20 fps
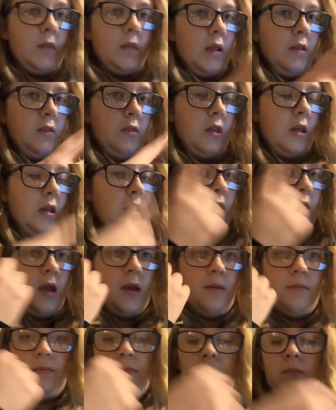And she
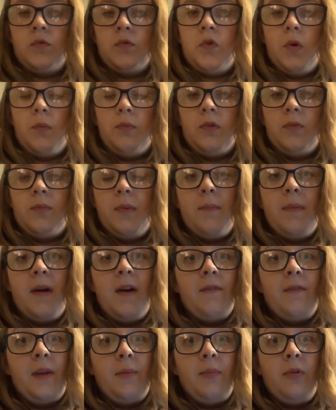dropped off my
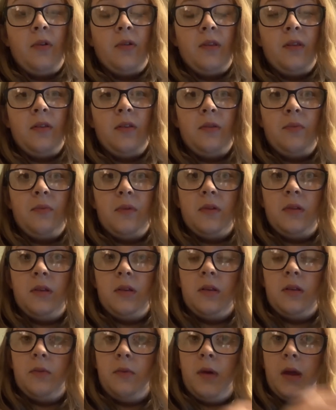birthday presents, which
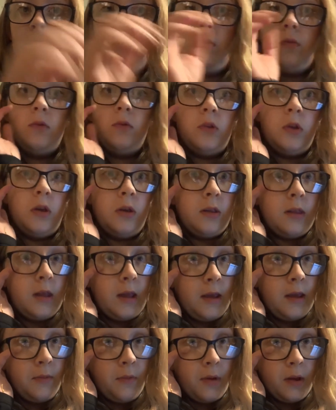was a week on
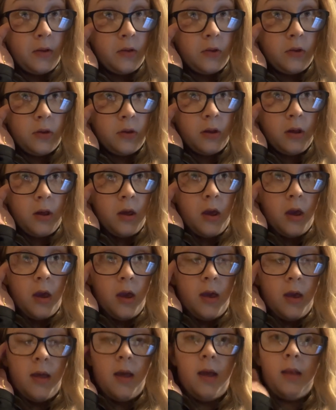Tuesday, which
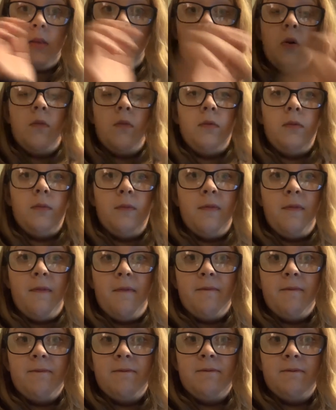has gone
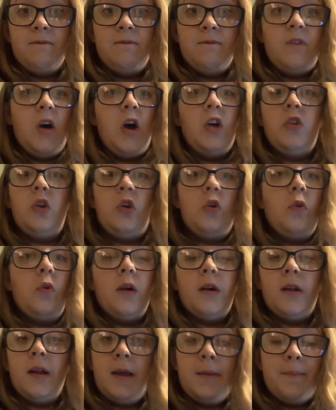far too
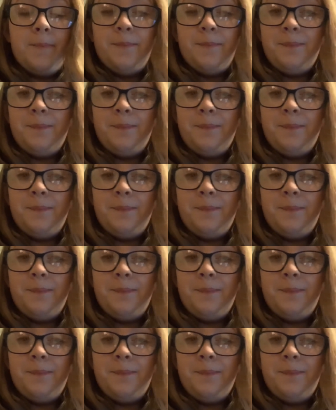quickly,